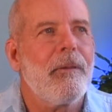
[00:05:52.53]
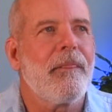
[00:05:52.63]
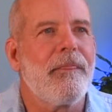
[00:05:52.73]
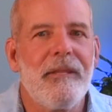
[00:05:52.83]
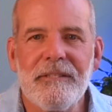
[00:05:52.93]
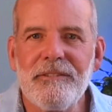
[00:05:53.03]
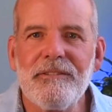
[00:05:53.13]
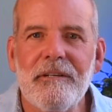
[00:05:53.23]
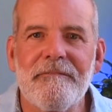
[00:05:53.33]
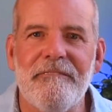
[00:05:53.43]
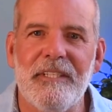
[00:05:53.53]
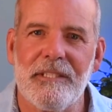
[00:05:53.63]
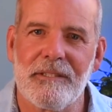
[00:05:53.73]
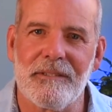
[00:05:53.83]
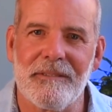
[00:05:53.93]
This is our
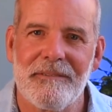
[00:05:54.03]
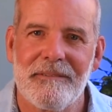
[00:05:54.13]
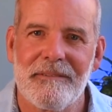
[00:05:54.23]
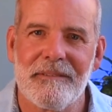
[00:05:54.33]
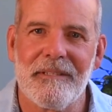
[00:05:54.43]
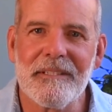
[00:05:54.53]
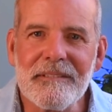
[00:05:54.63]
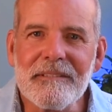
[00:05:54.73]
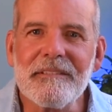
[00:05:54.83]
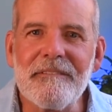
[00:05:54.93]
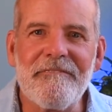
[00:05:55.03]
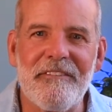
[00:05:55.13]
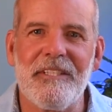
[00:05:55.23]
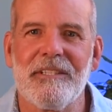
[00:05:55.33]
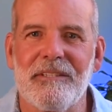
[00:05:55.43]
vehicle. This is the
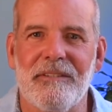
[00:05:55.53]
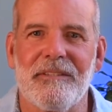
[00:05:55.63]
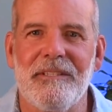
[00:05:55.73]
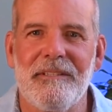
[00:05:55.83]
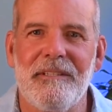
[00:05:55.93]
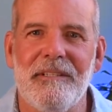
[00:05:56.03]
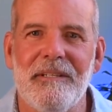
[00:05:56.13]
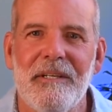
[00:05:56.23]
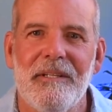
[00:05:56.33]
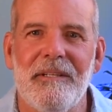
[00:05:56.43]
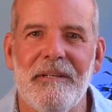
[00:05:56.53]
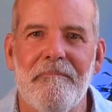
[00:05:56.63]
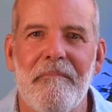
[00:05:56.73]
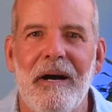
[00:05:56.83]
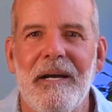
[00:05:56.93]
vehicle. The
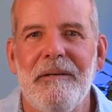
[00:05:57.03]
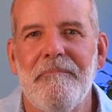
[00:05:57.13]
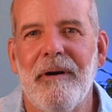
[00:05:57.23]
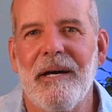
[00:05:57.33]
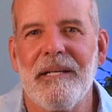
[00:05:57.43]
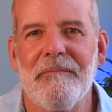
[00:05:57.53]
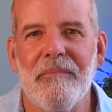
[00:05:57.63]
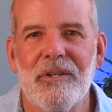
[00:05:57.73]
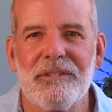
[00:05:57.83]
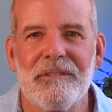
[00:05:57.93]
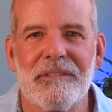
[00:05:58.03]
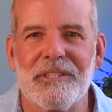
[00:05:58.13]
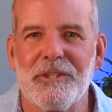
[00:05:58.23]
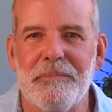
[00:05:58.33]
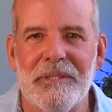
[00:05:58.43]
mind, body, emotional
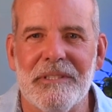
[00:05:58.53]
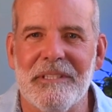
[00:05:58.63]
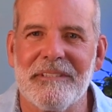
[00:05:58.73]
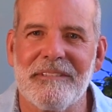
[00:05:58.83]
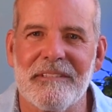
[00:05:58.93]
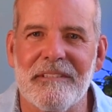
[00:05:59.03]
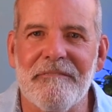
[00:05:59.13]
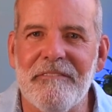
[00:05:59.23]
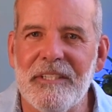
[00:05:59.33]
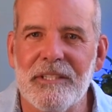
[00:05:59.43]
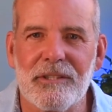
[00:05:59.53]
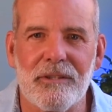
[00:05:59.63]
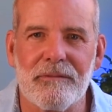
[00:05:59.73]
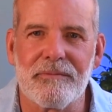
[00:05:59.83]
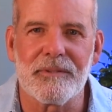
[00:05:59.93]
experience is the
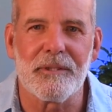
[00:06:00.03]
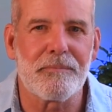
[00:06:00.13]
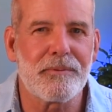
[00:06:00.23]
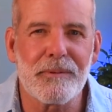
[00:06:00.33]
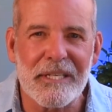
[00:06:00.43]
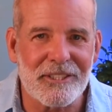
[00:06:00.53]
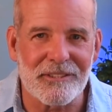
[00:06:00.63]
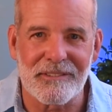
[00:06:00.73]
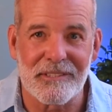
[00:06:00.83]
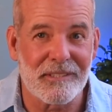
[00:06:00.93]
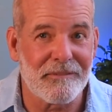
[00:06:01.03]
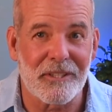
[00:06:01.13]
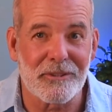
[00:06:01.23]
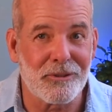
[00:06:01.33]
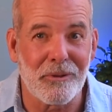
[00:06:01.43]
vehicle for the preciousness of
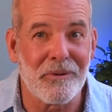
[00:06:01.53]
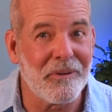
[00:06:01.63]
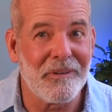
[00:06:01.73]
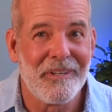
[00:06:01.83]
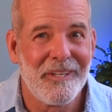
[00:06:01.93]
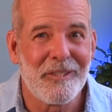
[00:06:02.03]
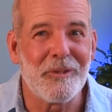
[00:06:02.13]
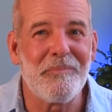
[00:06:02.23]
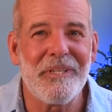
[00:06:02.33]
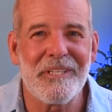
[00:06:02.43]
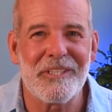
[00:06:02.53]
our soul to be